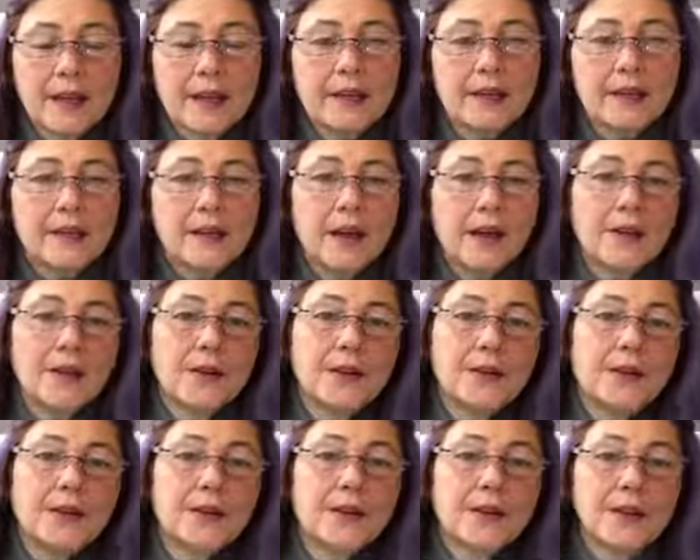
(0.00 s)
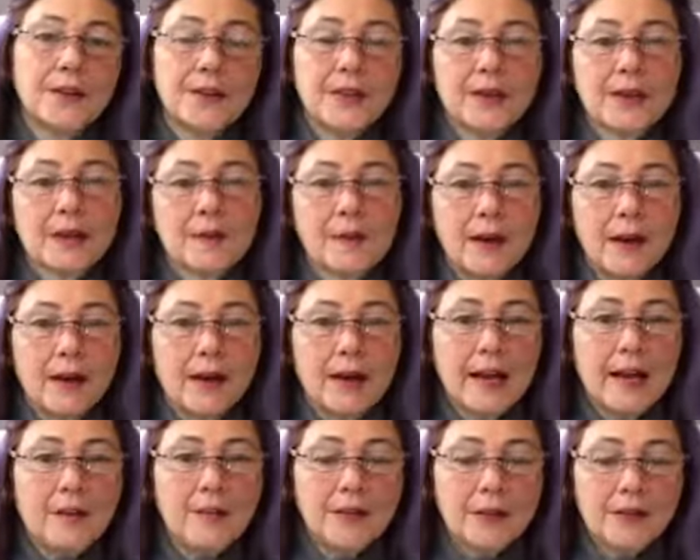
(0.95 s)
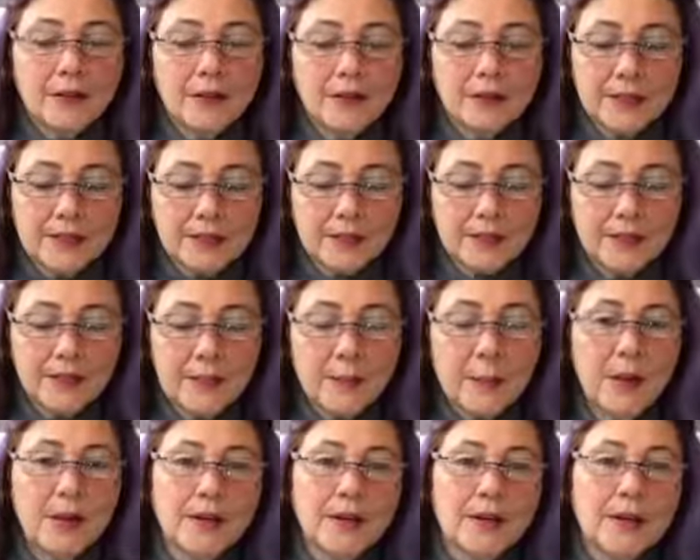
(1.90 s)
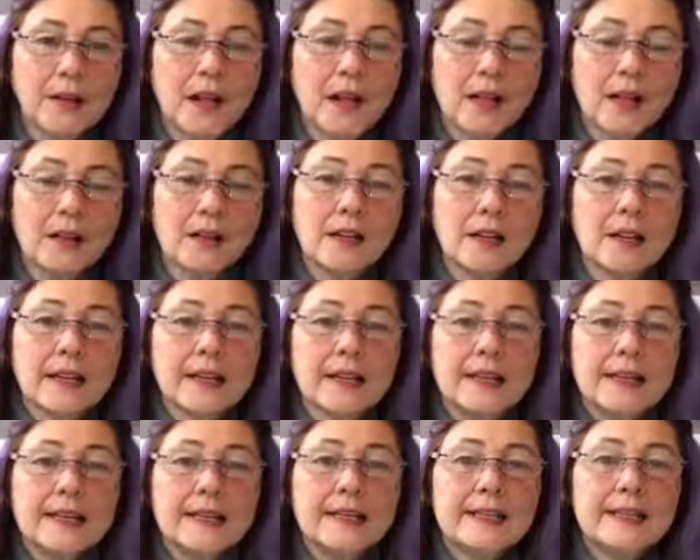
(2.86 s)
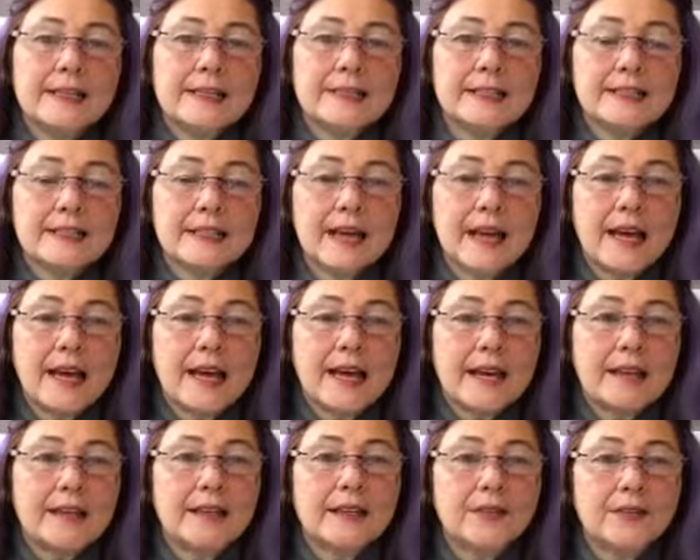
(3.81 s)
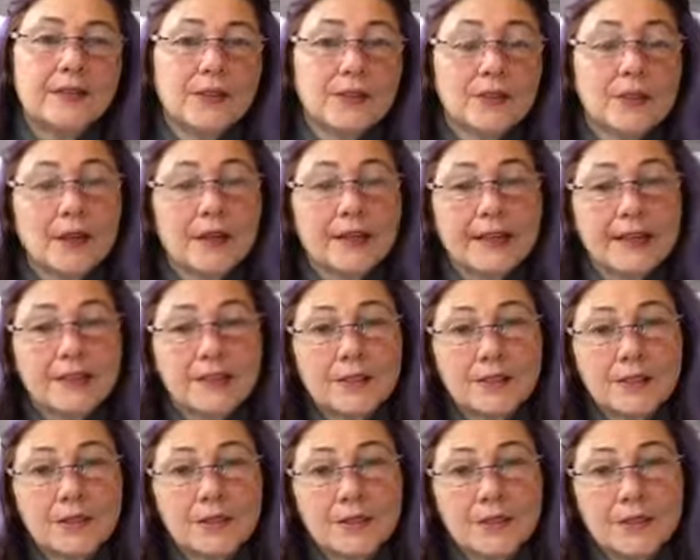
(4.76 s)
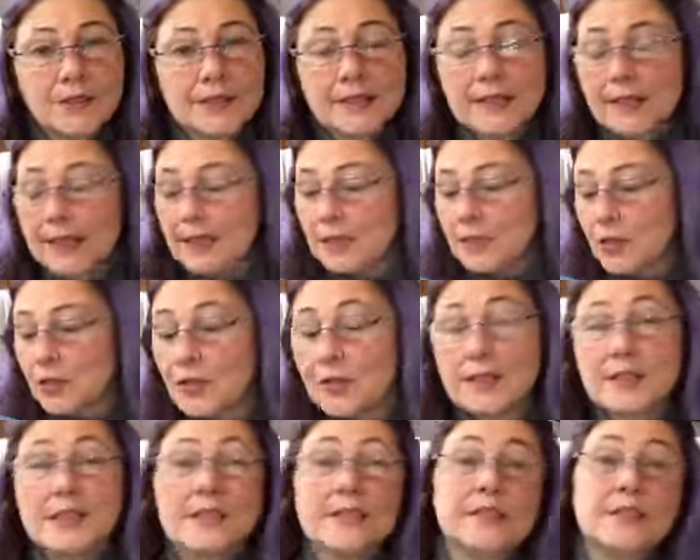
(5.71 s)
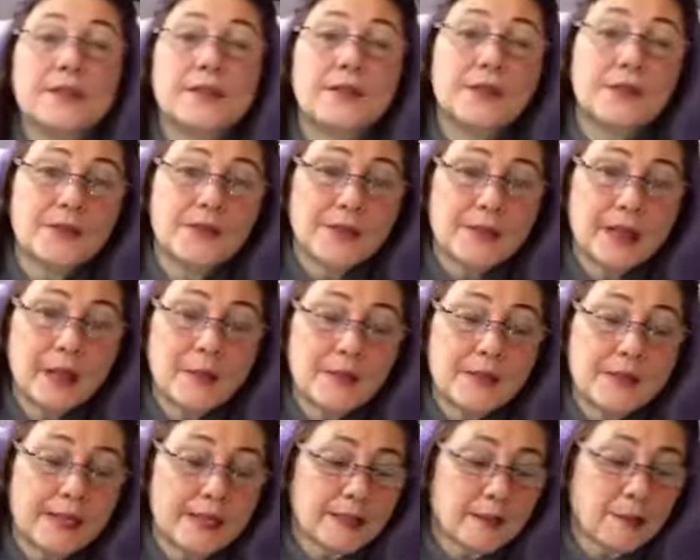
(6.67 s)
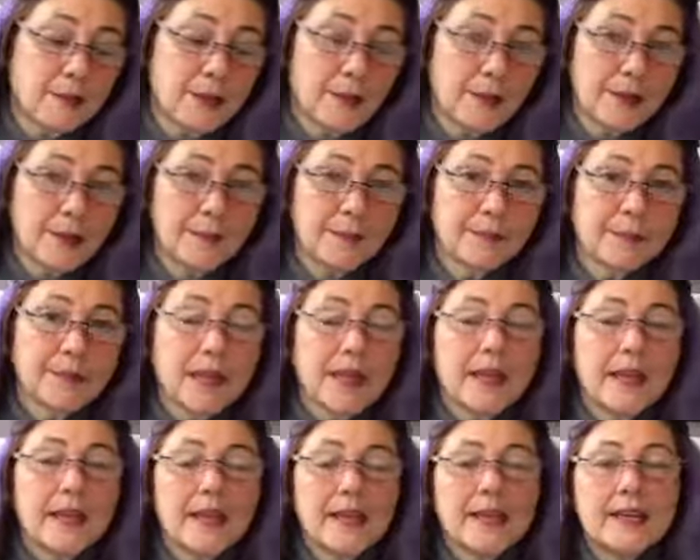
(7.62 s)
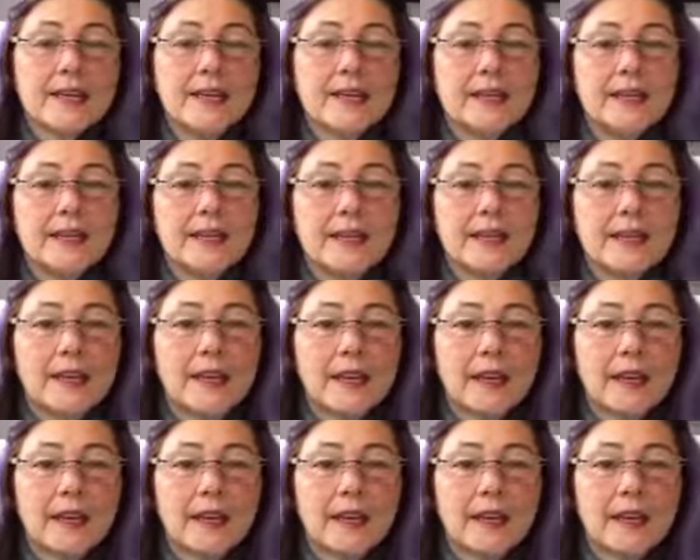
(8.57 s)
The other good thing about having reflector tape on your collar is that if your dog gets loose, as Tristan did a few times as a puppy, he